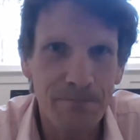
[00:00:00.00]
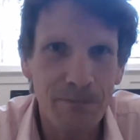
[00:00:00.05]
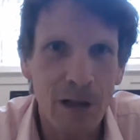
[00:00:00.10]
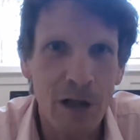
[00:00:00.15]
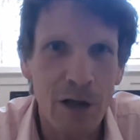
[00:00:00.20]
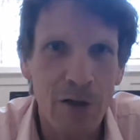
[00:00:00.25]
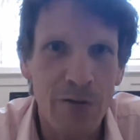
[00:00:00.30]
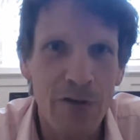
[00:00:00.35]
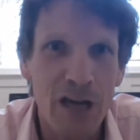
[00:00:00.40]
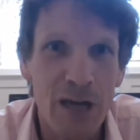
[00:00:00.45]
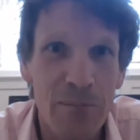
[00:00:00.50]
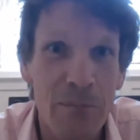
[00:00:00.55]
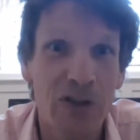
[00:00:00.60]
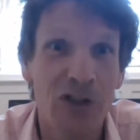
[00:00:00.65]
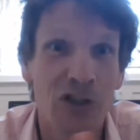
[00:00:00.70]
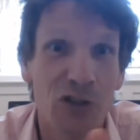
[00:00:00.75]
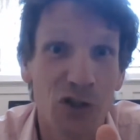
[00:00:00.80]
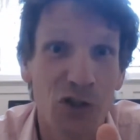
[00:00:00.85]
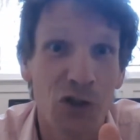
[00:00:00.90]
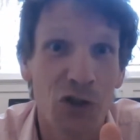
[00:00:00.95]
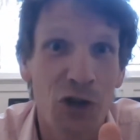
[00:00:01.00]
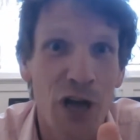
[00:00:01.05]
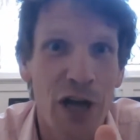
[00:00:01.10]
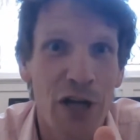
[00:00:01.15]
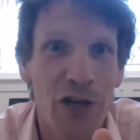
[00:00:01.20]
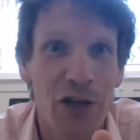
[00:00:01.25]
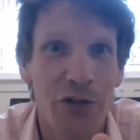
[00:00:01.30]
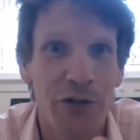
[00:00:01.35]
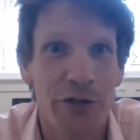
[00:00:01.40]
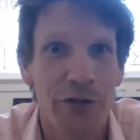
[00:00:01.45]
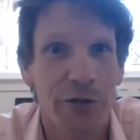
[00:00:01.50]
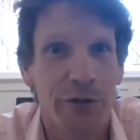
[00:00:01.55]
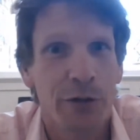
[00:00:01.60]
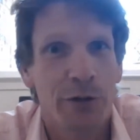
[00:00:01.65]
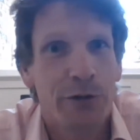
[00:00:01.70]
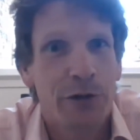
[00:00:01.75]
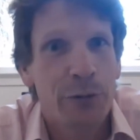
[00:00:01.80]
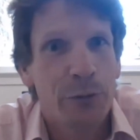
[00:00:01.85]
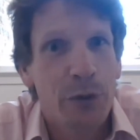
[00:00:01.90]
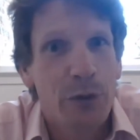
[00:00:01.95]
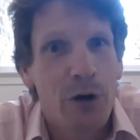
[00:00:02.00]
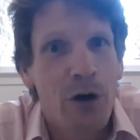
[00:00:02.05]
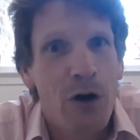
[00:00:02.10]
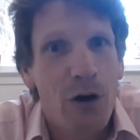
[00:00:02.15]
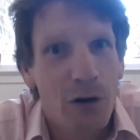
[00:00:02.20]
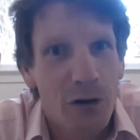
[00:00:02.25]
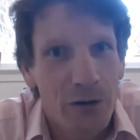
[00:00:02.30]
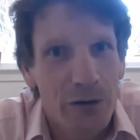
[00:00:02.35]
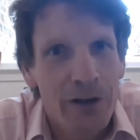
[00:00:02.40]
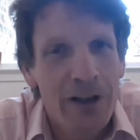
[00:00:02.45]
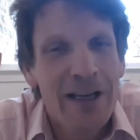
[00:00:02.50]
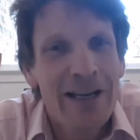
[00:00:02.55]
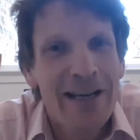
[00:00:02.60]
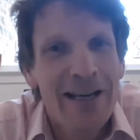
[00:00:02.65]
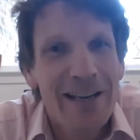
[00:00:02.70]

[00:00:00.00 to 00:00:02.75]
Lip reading: of the emissions trajectory that we're on